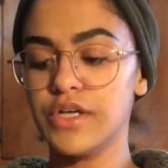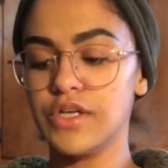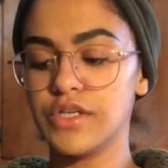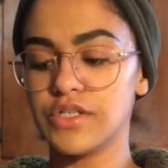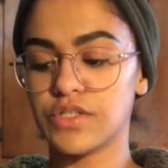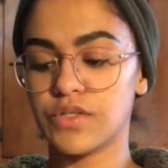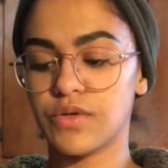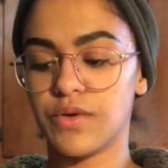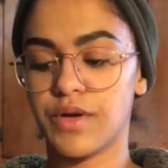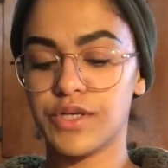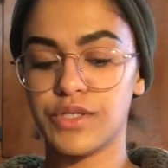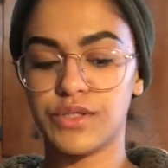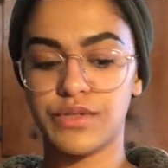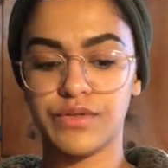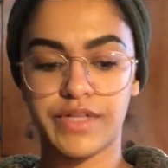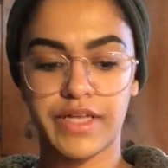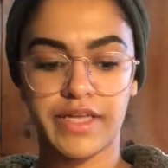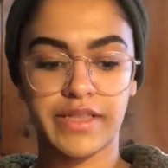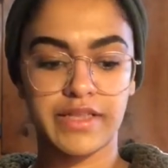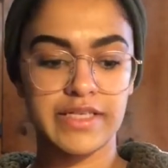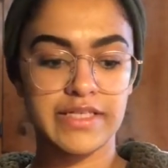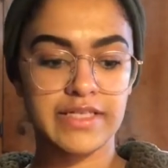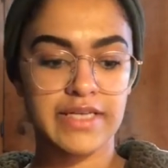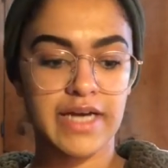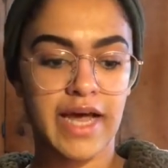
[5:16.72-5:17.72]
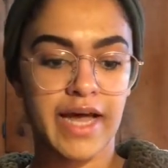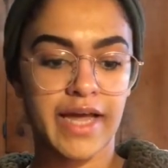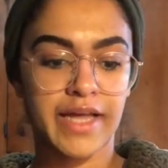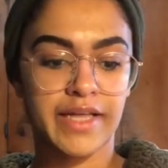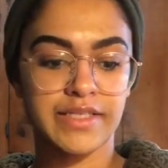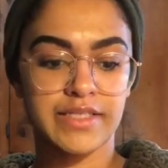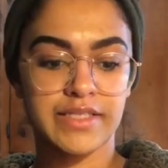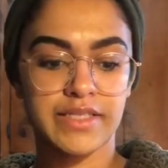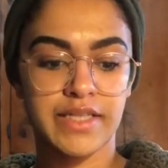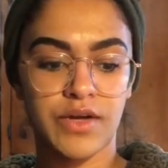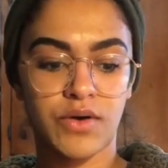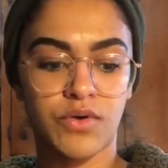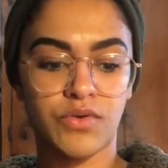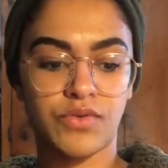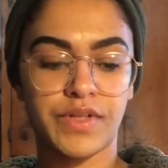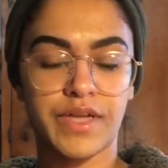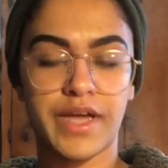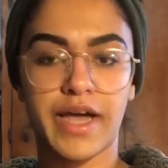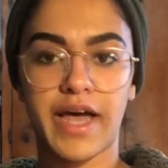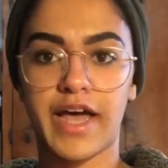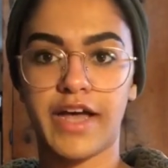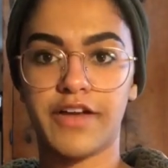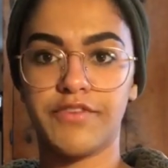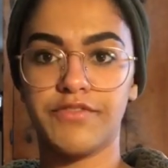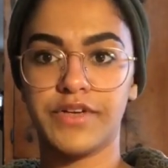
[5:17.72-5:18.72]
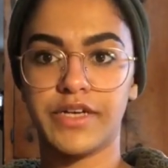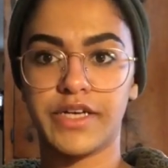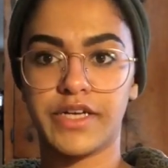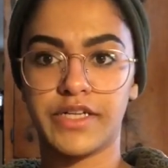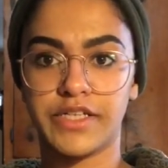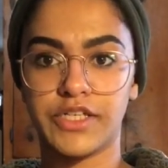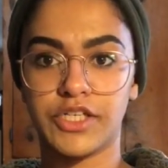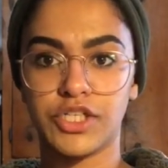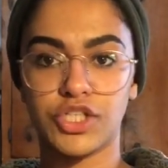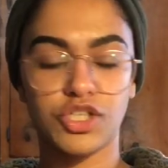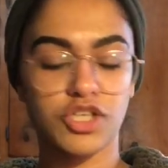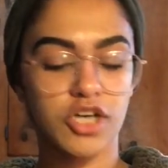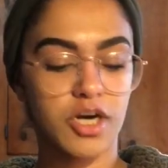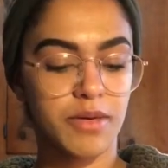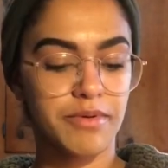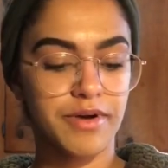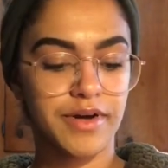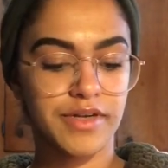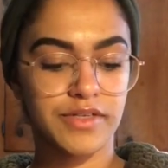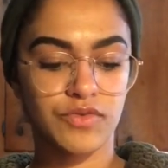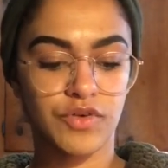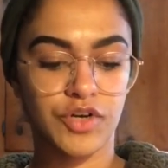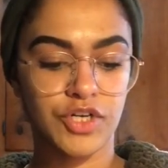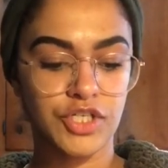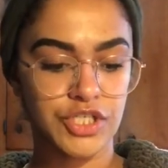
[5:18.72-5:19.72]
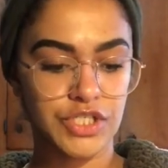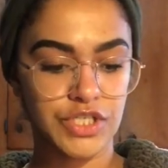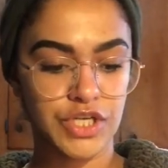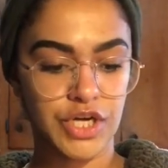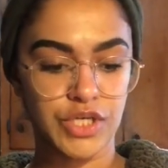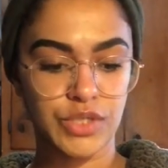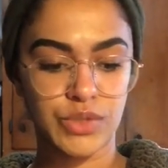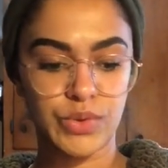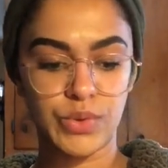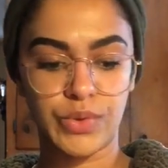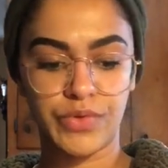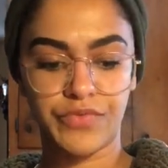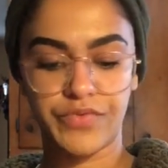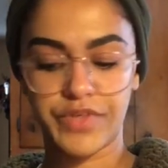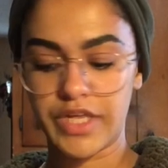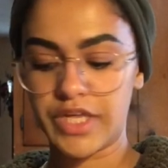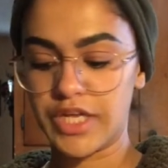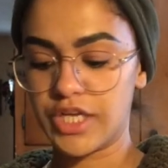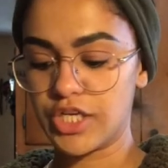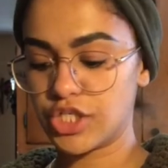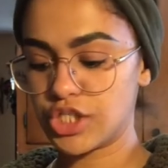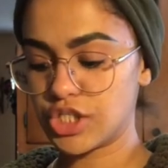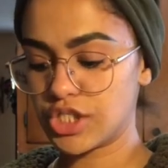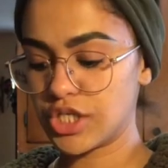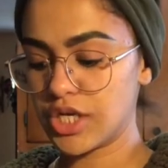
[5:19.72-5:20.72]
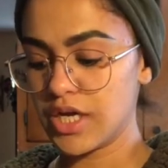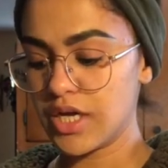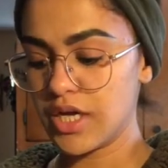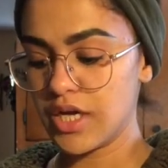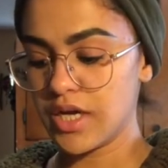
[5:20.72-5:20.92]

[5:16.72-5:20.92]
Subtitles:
So I do like these kinds. They only had vanilla and strawberry, so I just got 2 of each.